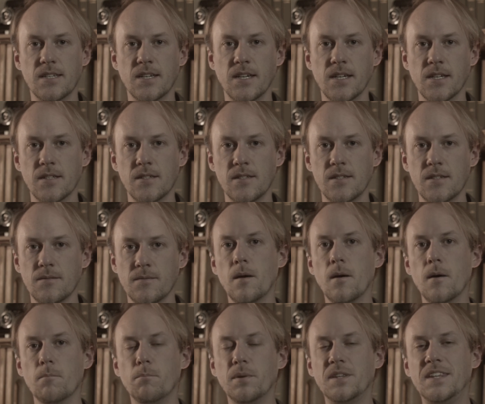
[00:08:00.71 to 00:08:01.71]
is.
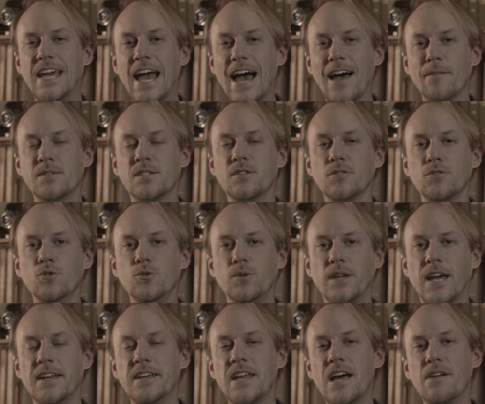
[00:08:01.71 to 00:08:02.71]
But the absolute
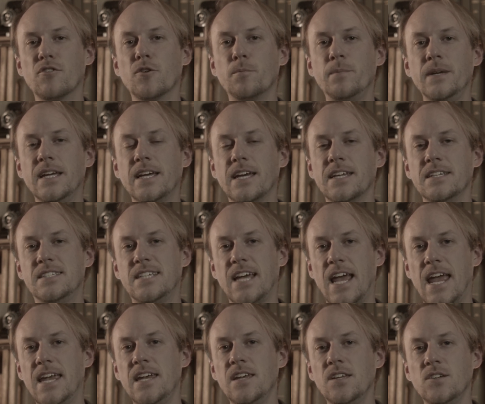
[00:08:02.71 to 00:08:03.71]
can never be
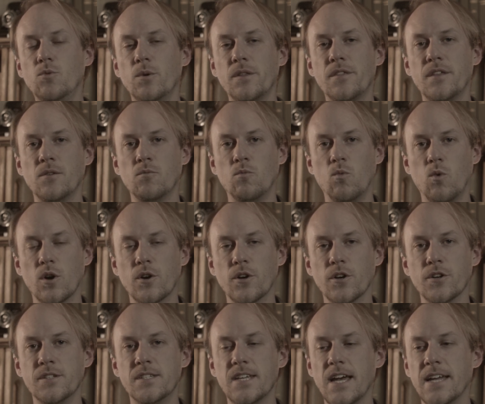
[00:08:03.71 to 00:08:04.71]
contained within
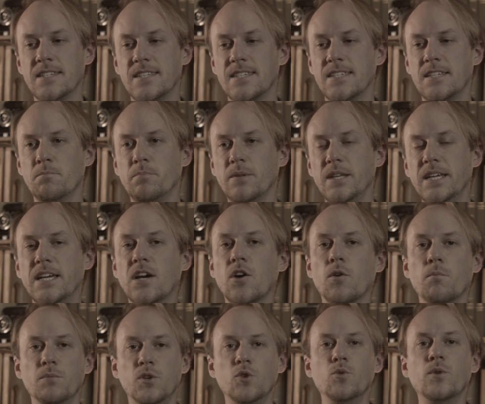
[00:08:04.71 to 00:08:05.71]
words and simply
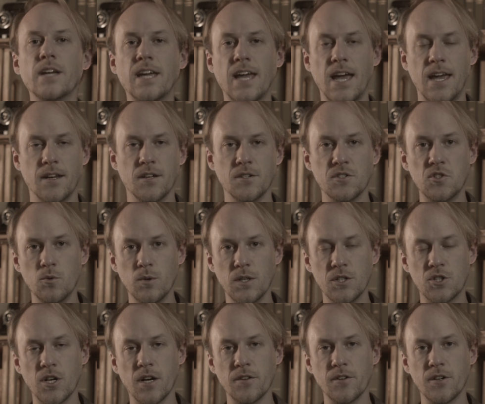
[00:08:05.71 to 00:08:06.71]
communicated to
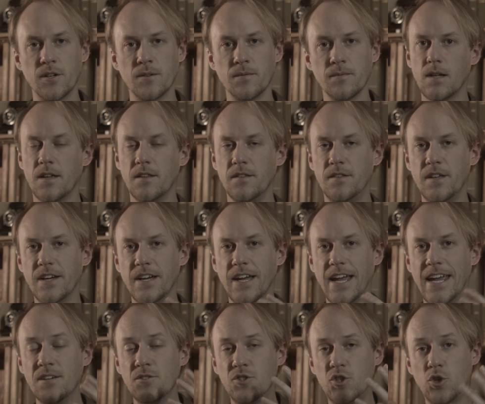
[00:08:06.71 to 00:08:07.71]
each other. The
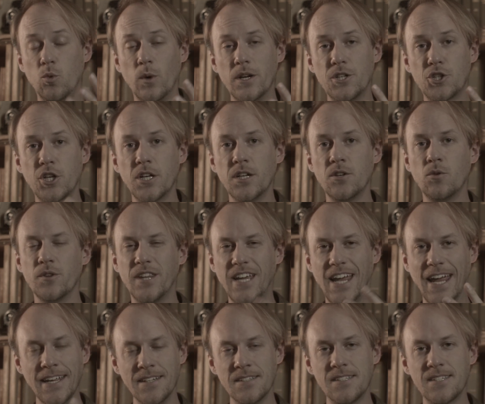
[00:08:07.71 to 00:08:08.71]
intuition or the
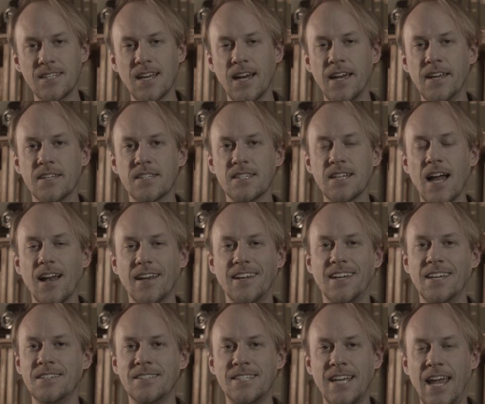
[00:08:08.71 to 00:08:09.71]
insight is not
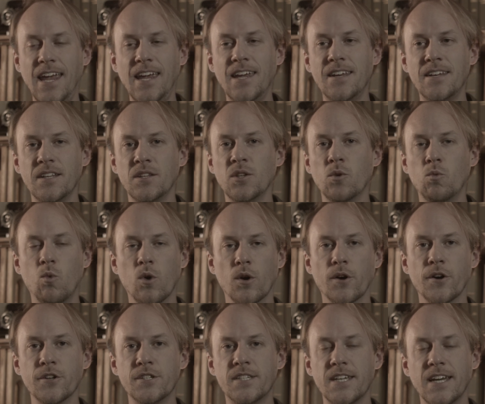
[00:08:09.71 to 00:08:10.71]
contained in the
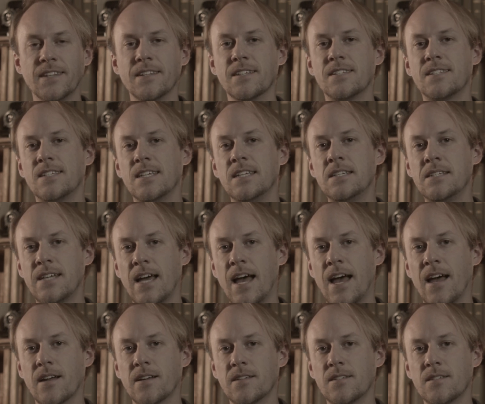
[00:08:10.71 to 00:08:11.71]
words and the
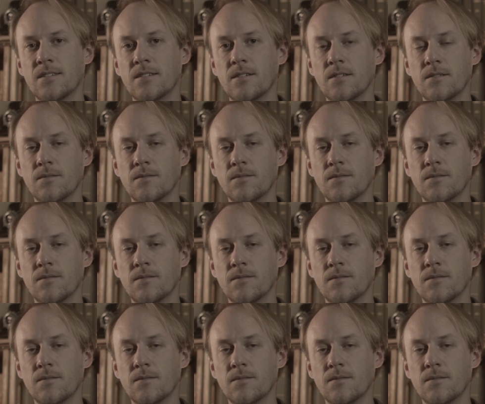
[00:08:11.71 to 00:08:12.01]
syntax.